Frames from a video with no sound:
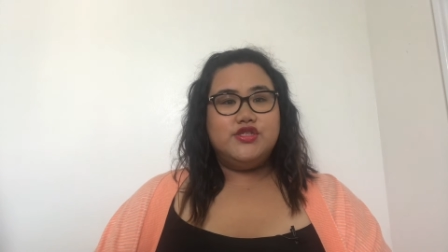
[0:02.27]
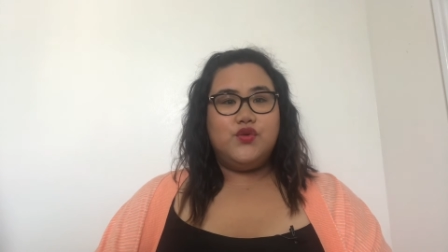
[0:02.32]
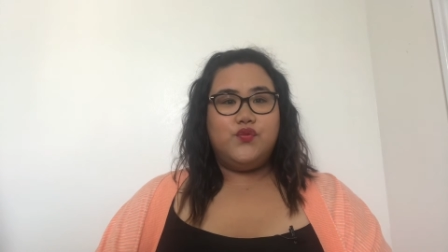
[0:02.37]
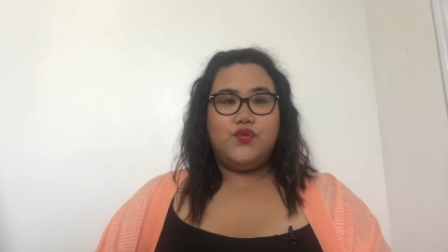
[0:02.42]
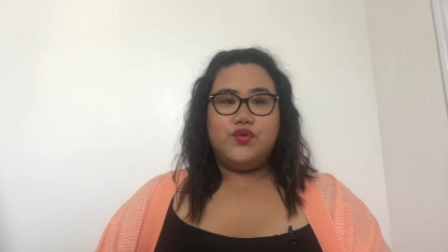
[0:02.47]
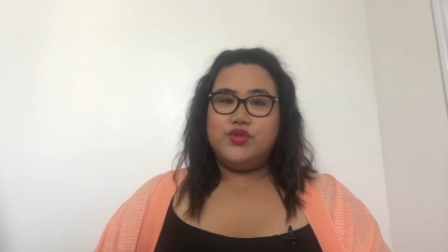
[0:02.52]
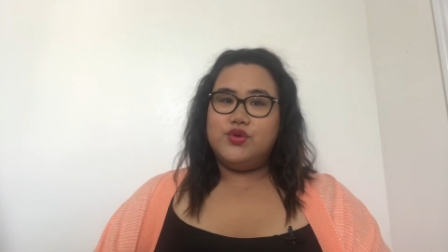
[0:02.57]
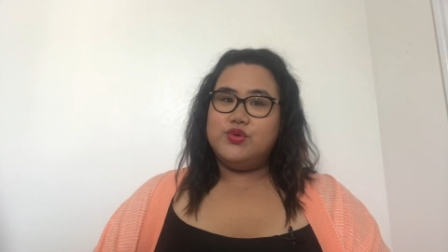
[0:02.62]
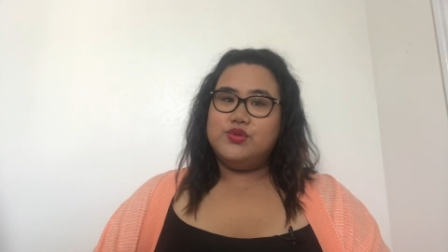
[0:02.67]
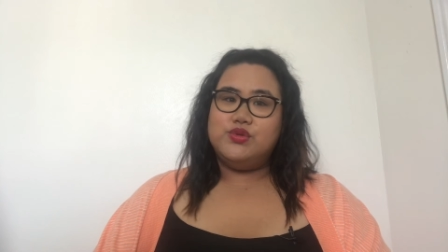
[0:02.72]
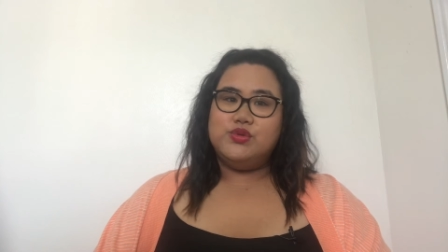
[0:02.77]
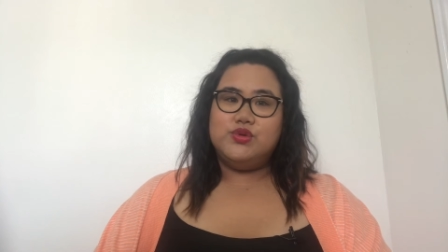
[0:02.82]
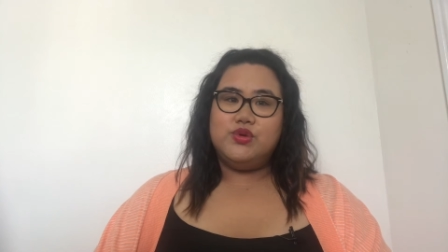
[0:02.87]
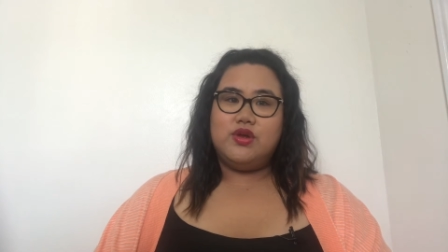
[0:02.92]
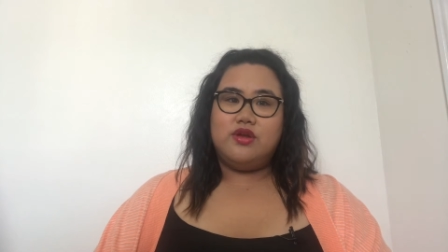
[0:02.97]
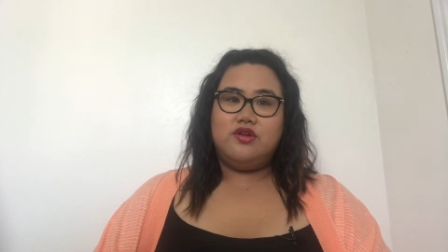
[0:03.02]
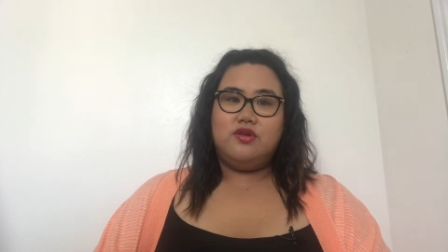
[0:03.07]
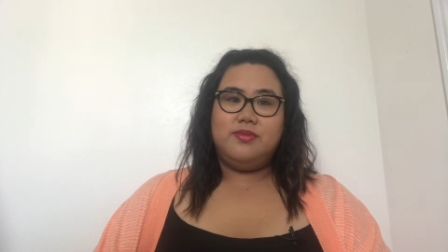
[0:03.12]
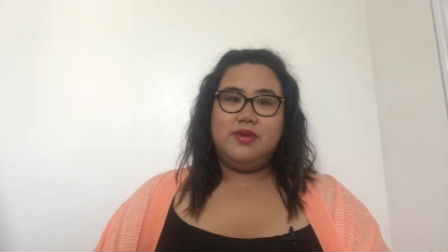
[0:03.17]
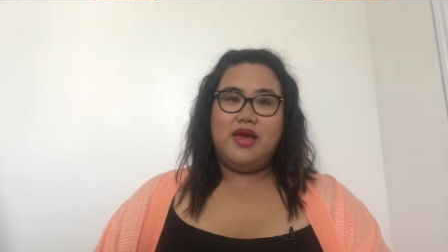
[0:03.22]
So for those who do
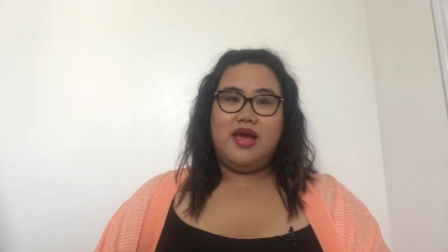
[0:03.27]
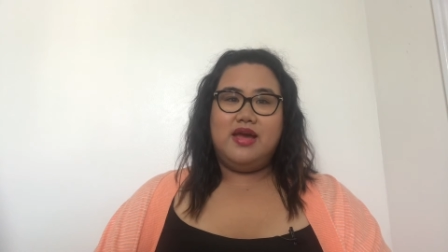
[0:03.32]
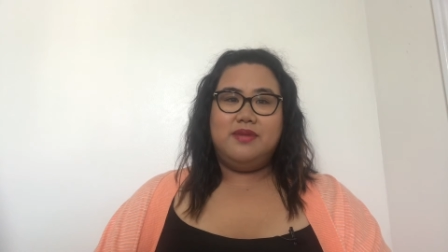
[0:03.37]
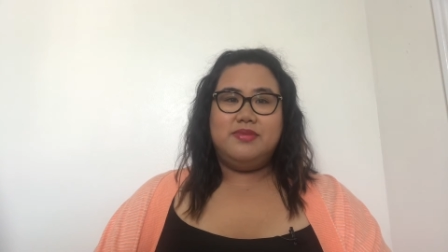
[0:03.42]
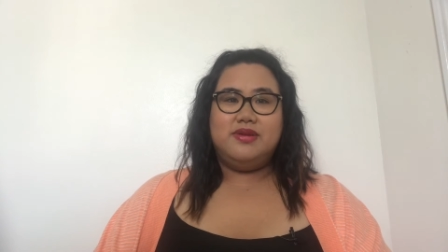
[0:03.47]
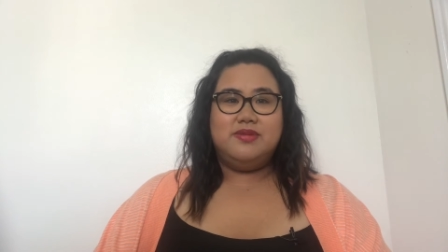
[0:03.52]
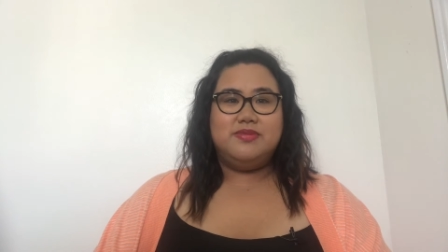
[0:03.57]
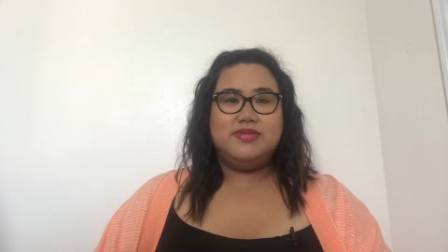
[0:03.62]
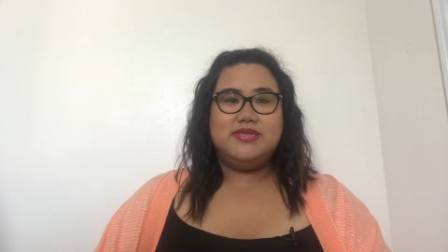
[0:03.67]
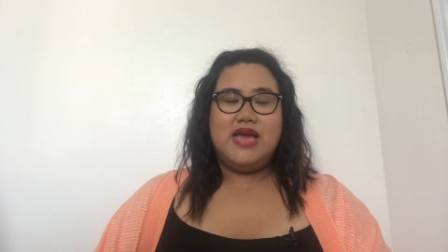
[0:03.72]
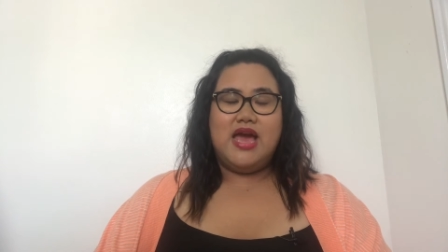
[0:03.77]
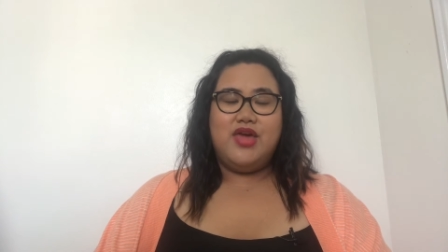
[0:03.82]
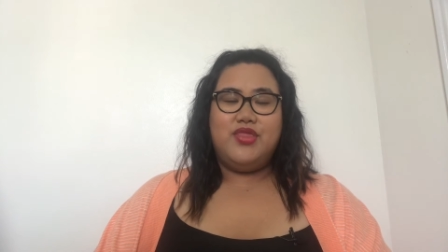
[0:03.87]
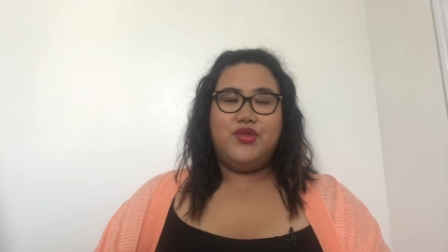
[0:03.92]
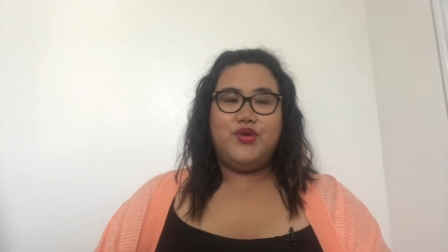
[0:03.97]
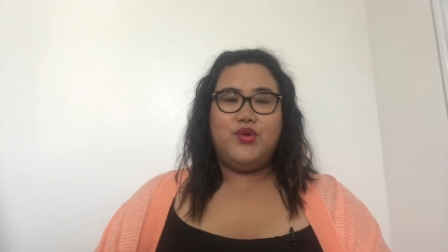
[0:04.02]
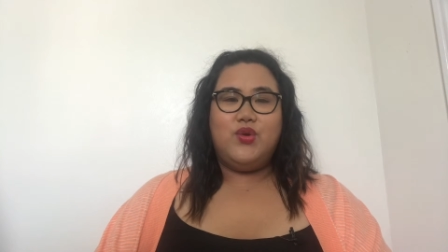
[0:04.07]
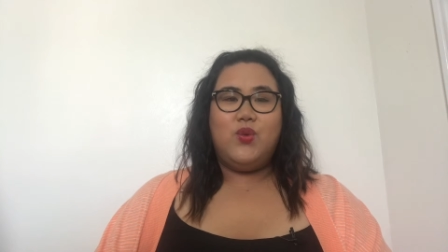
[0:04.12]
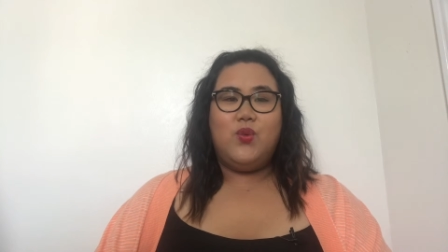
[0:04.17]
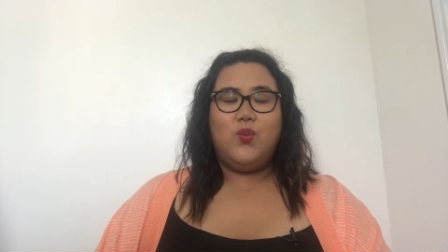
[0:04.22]
not know me, hi, my name is
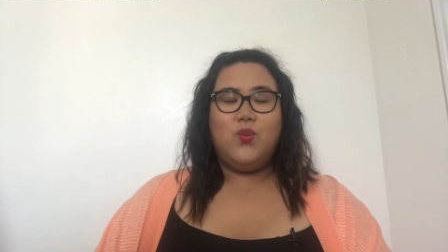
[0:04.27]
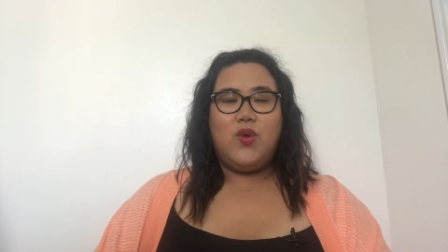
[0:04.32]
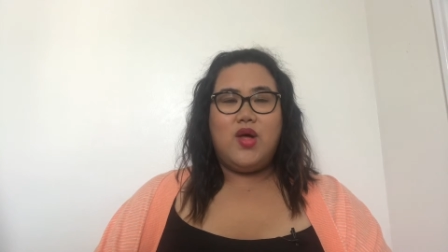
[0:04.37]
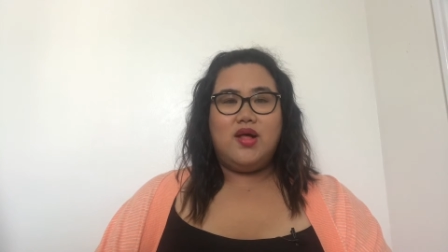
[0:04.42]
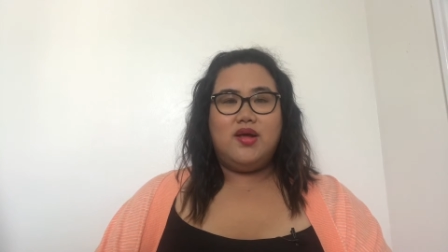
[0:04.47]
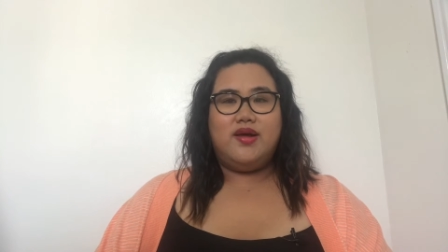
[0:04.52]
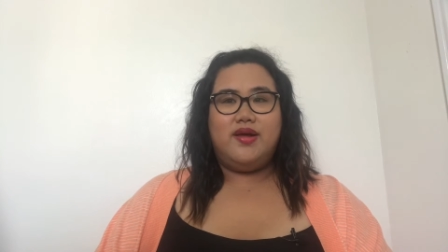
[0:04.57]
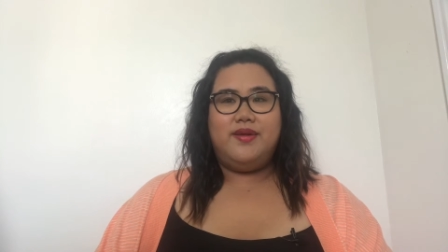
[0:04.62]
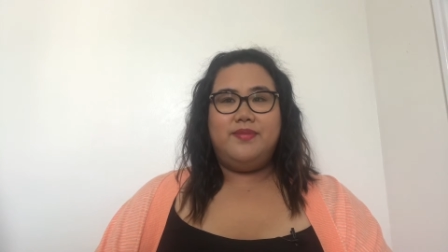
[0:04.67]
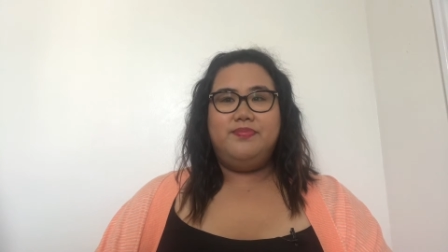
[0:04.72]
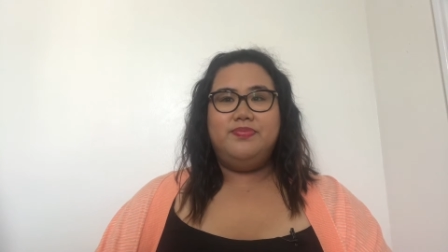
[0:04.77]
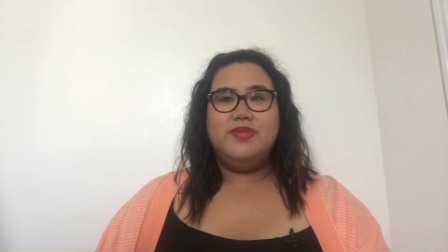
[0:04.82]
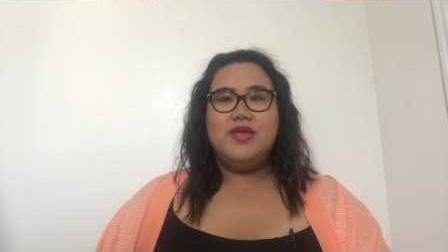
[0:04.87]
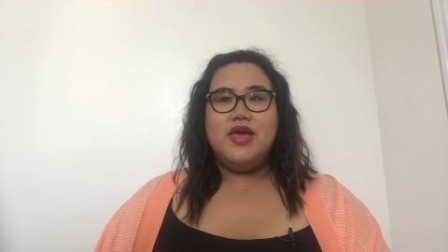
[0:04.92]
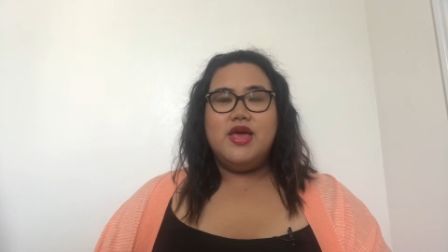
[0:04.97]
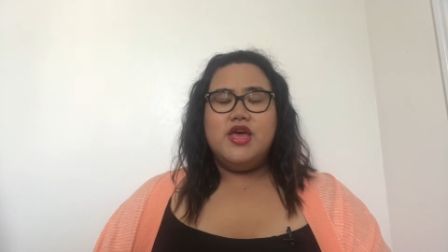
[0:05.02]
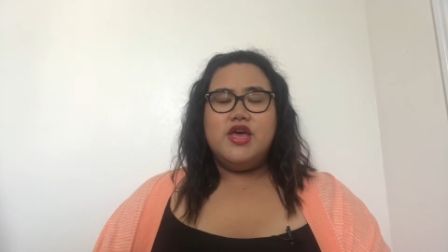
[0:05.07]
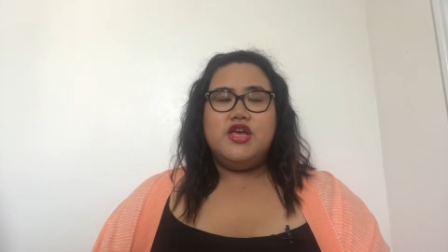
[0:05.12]
Heather. Welcome.